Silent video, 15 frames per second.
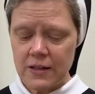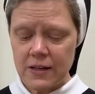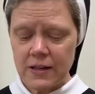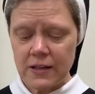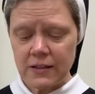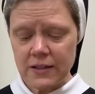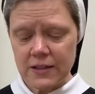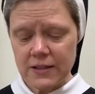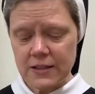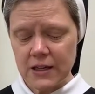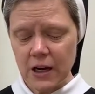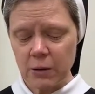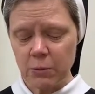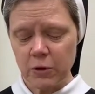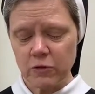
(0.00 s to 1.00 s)
In this
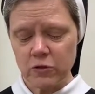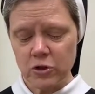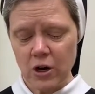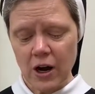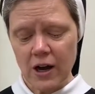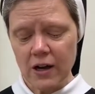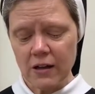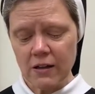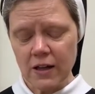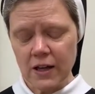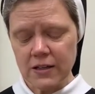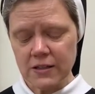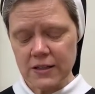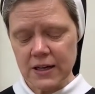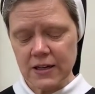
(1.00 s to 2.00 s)
time of trial
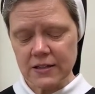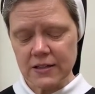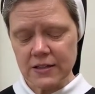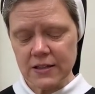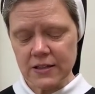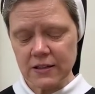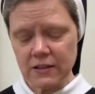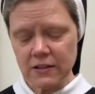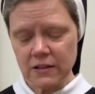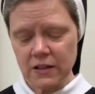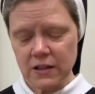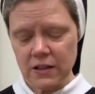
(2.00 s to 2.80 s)
and testing,